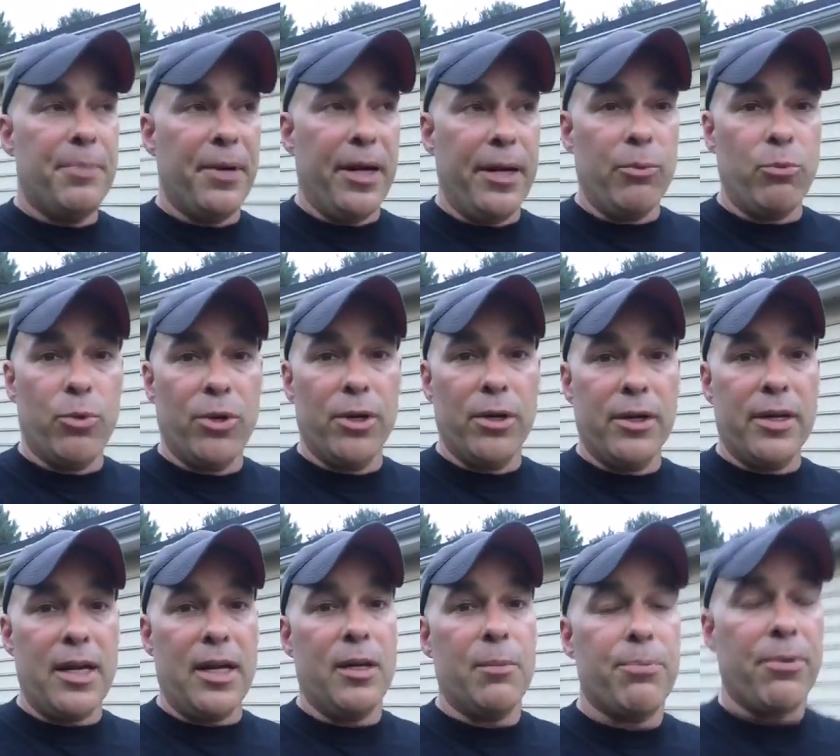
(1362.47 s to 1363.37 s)
but
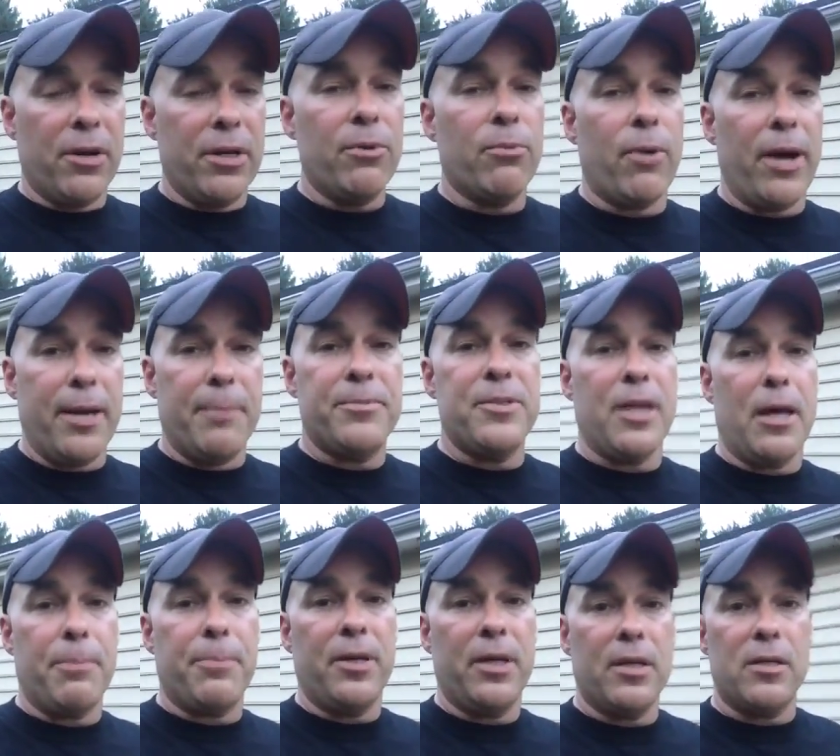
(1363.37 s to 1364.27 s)
we're getting pretty
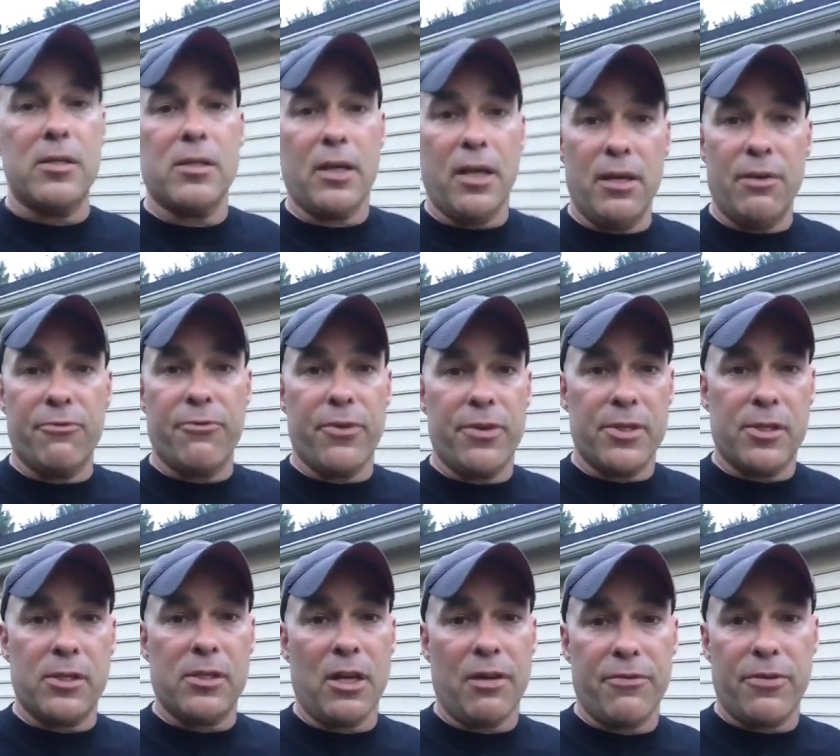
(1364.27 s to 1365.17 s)
ramped up and excited for
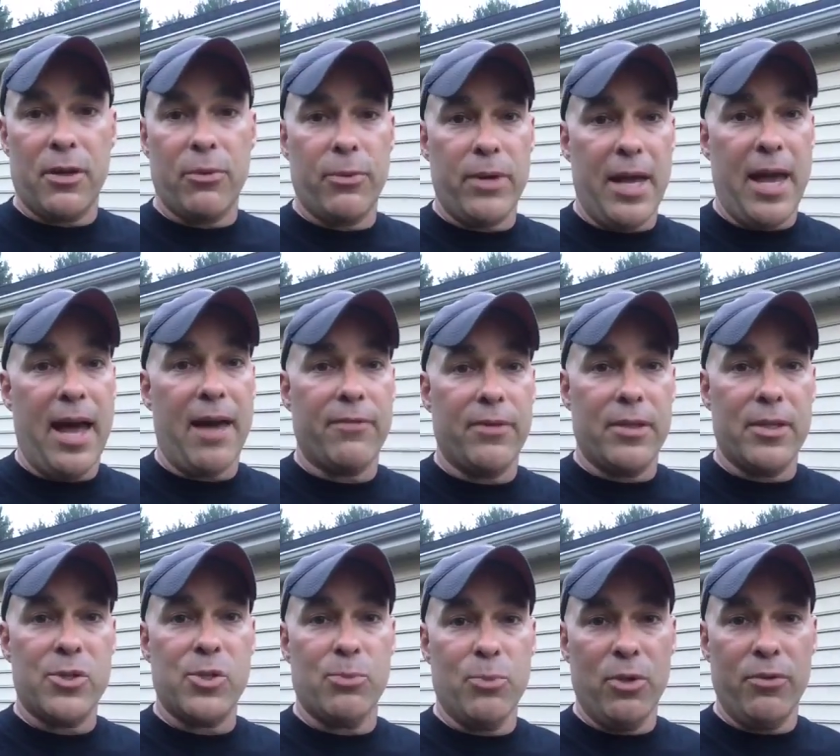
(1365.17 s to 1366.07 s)
the stuff that we have
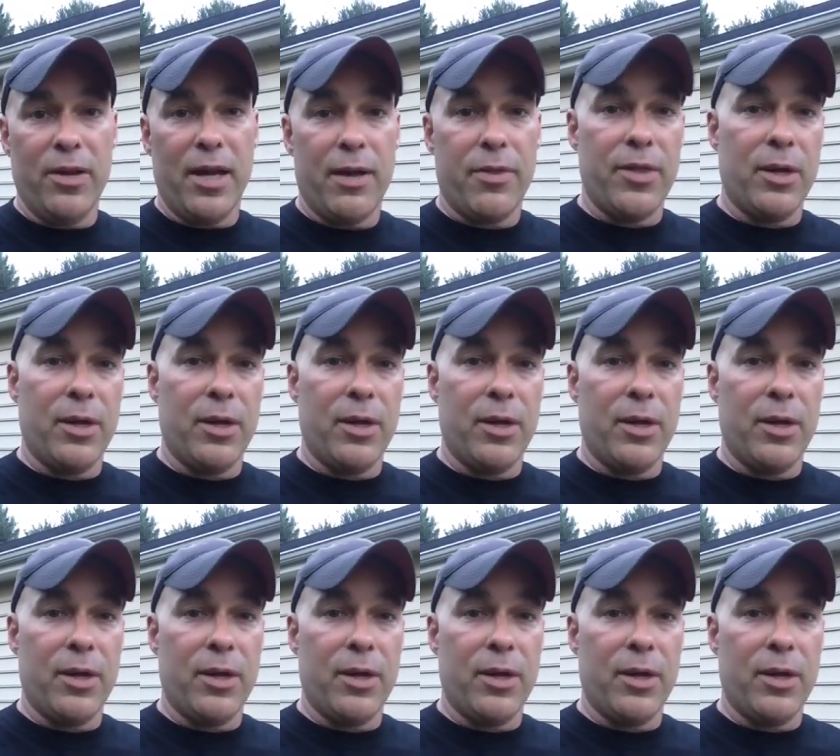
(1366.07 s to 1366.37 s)
in this movie.